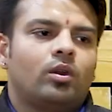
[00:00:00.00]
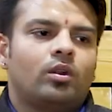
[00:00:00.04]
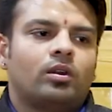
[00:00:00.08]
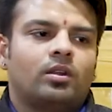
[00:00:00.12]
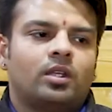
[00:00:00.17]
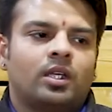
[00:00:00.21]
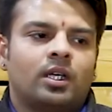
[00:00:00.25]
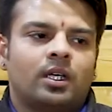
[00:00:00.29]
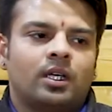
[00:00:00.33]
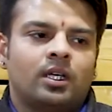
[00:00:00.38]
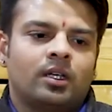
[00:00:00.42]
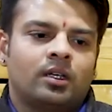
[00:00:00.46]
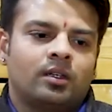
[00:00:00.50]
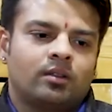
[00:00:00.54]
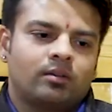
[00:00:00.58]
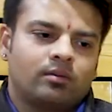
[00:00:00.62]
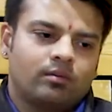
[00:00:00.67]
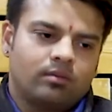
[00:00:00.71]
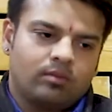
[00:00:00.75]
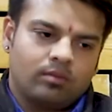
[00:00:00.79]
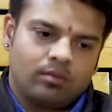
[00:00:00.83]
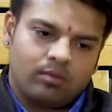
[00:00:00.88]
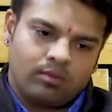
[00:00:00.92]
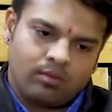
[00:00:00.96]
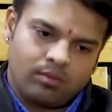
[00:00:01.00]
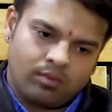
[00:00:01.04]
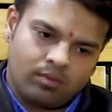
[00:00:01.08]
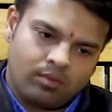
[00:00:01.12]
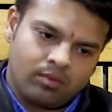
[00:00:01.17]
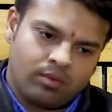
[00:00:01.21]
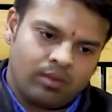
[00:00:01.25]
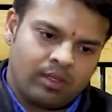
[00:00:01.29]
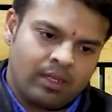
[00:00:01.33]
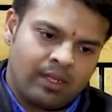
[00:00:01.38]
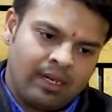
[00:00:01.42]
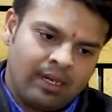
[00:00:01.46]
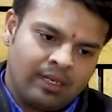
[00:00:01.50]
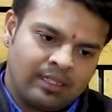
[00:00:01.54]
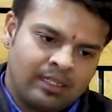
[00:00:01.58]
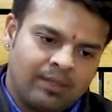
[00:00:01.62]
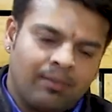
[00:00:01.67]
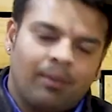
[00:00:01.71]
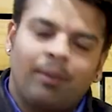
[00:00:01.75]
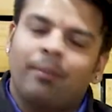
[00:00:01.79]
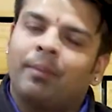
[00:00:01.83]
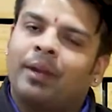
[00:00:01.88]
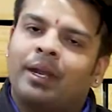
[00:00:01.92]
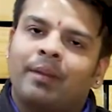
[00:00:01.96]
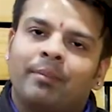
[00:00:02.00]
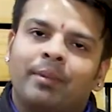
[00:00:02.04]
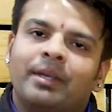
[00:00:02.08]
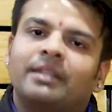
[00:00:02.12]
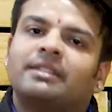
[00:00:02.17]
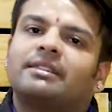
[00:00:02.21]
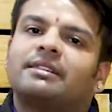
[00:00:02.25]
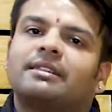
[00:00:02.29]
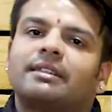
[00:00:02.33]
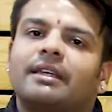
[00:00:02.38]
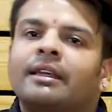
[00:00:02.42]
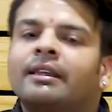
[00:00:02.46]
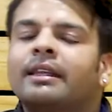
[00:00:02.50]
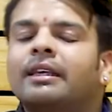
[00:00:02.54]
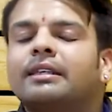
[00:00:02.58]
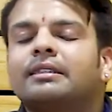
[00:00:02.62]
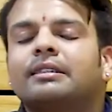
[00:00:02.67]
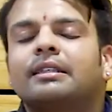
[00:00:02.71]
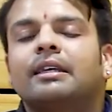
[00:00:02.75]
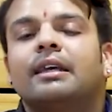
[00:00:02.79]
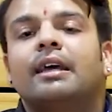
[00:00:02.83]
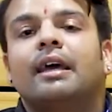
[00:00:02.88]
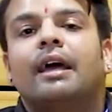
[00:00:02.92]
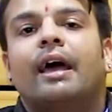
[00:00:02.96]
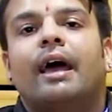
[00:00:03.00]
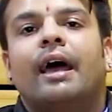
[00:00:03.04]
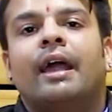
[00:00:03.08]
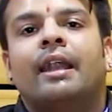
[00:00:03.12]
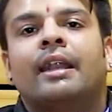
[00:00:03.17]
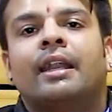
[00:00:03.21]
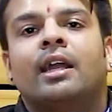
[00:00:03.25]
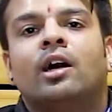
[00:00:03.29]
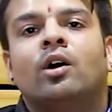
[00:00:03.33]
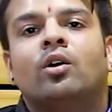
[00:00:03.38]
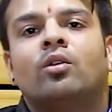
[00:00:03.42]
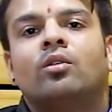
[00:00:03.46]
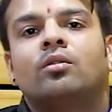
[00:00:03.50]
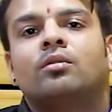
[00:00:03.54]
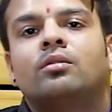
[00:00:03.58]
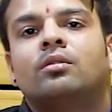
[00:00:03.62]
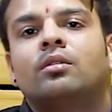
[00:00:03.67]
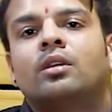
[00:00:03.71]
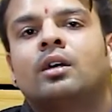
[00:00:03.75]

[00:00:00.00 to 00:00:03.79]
there are some amendments in this, and now